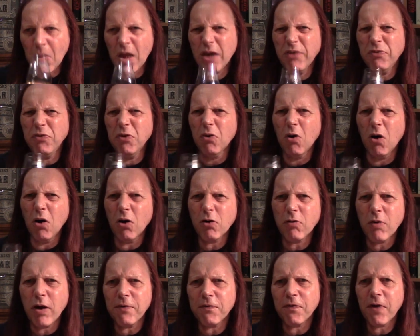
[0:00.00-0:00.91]
if you're not a
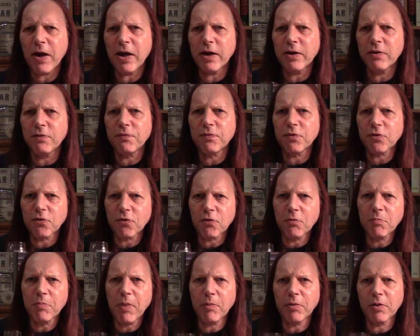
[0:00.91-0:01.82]
great fan of the
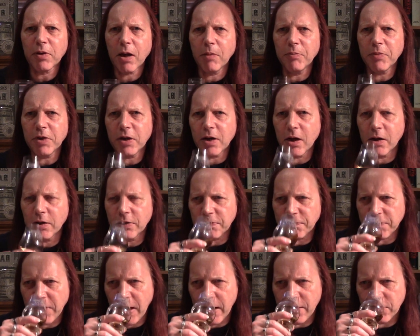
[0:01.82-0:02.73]
sort of bubblegummy kind
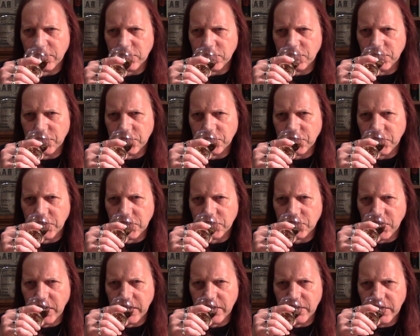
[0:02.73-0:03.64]
of
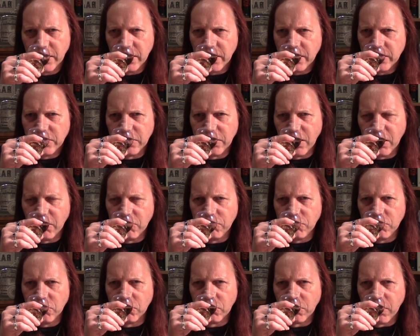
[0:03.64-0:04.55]
characteristics, then, you know,
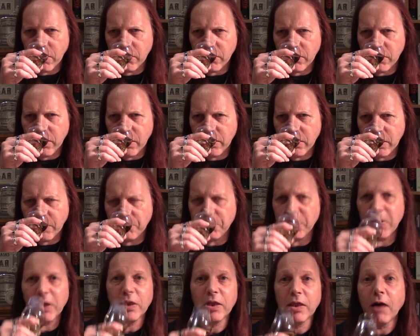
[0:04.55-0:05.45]
you're going to
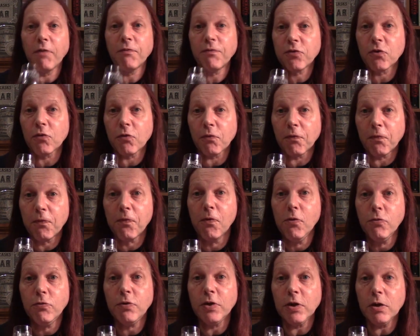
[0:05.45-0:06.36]
but love sort of
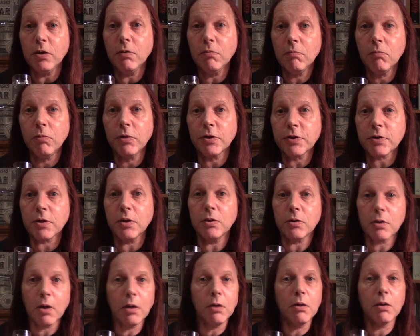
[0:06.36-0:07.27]
fruity
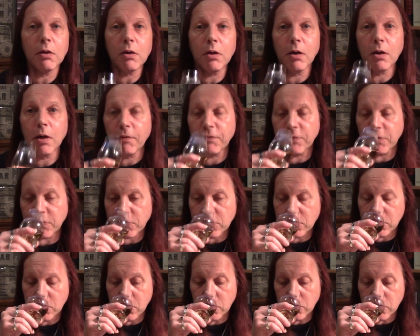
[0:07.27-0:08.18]
whiskies, then you're going to love this,
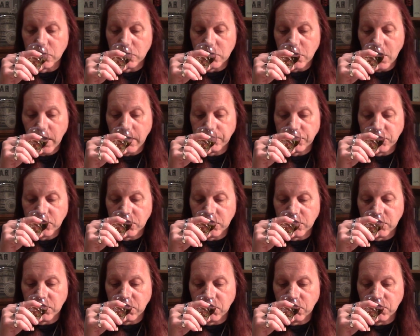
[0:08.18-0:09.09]
because this is
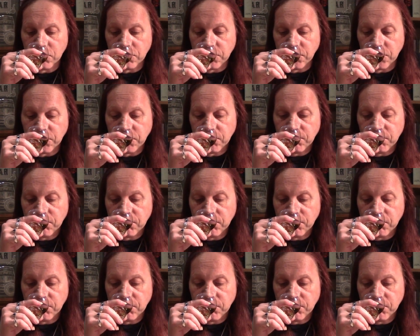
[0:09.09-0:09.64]
absolutely gorgeous.